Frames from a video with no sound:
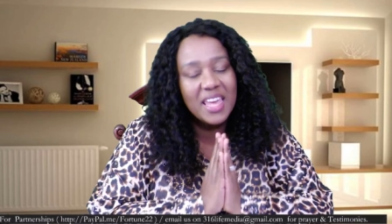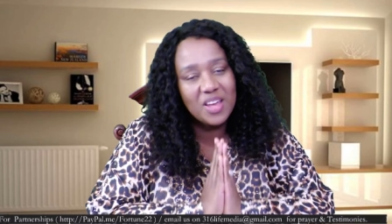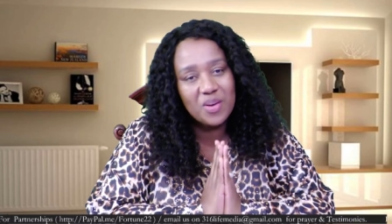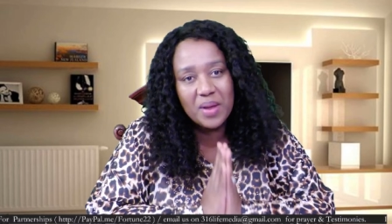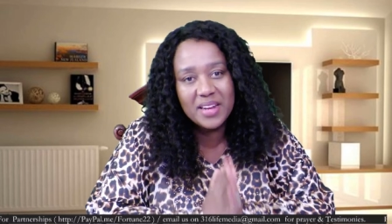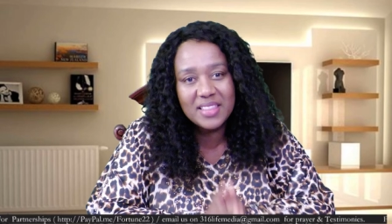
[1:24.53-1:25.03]

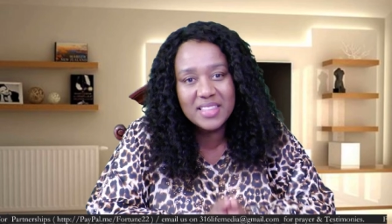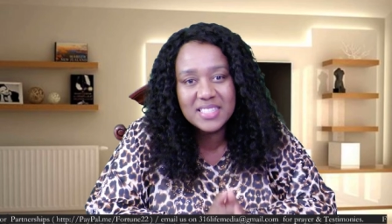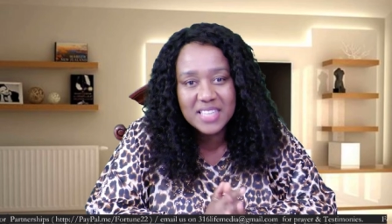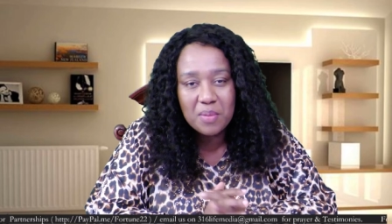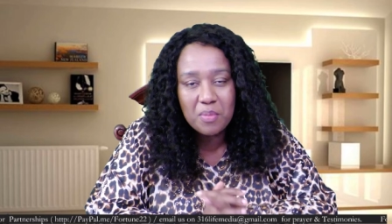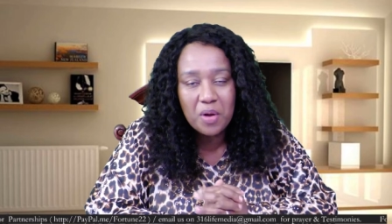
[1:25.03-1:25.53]
Equally the
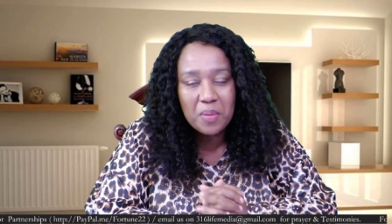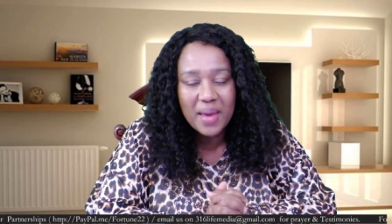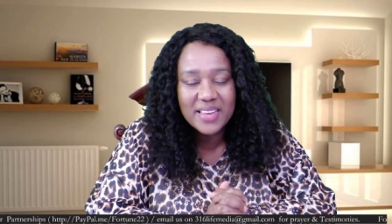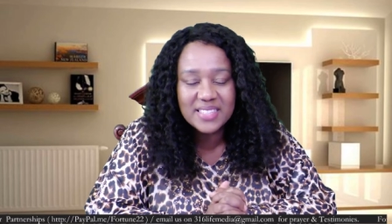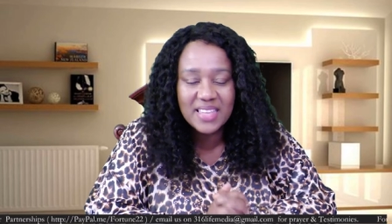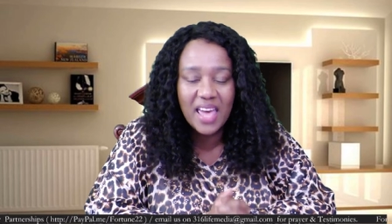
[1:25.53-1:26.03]
same on
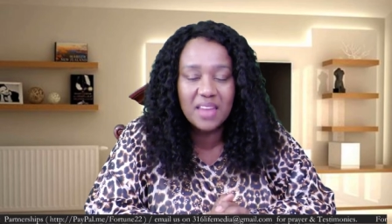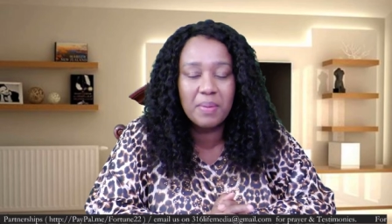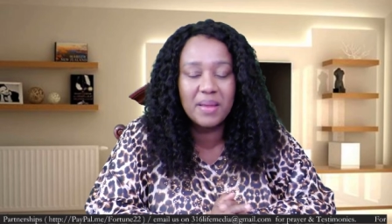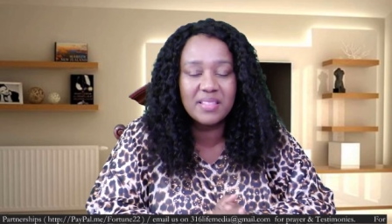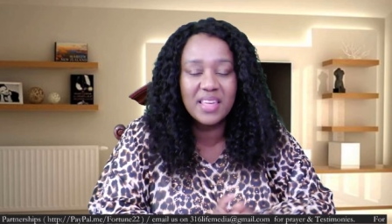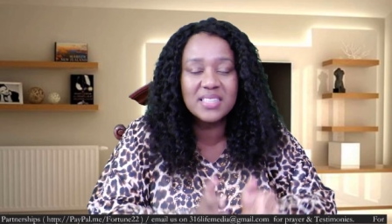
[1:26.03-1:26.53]
my side.
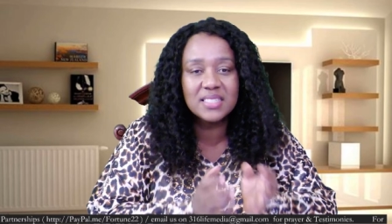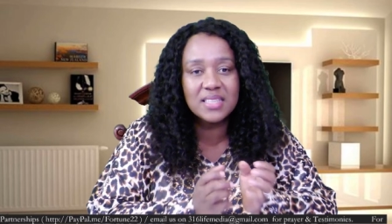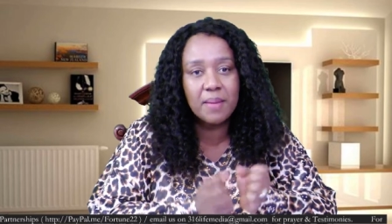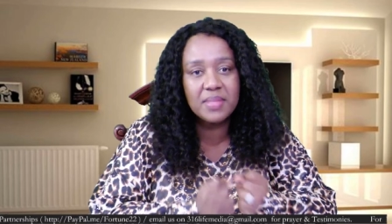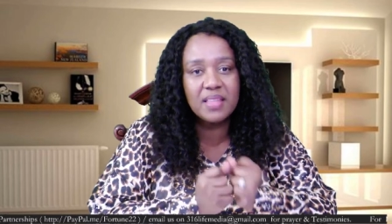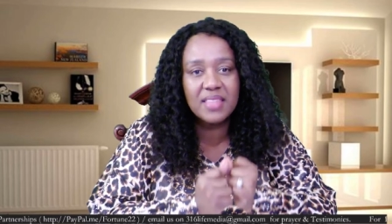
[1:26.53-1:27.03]
But there is
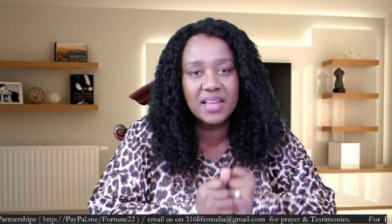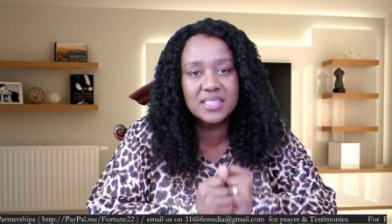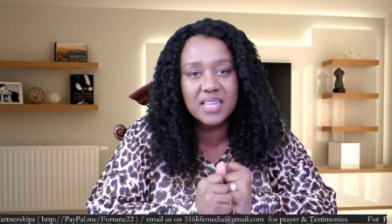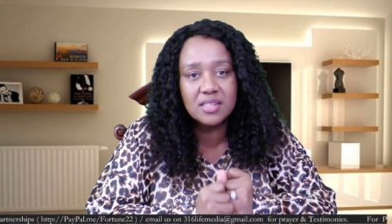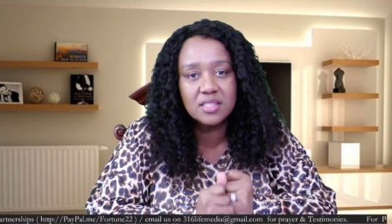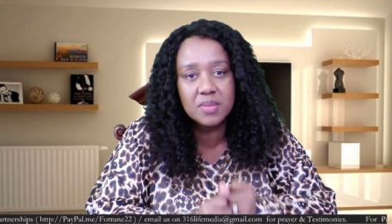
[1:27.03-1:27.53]
something that
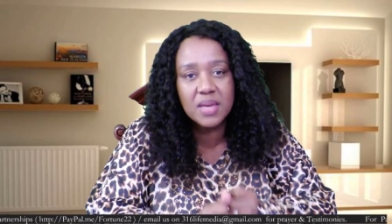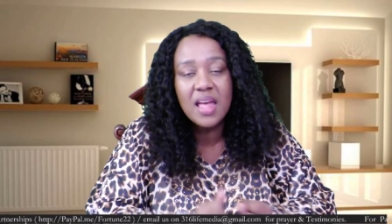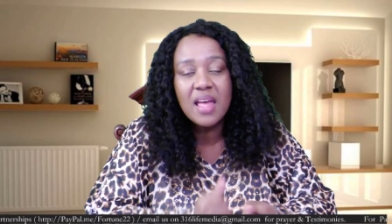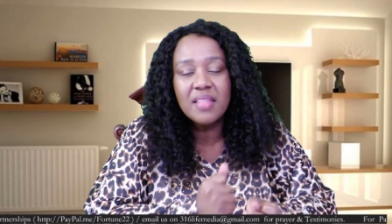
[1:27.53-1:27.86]
tells me